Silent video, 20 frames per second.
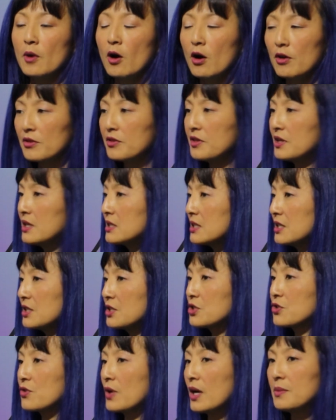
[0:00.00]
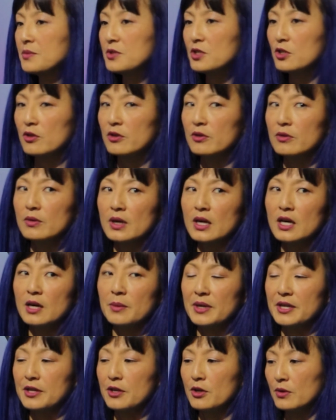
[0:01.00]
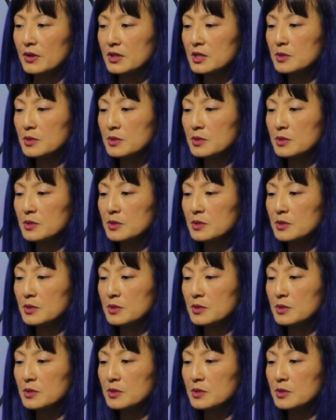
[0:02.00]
all the things I described to you, you know,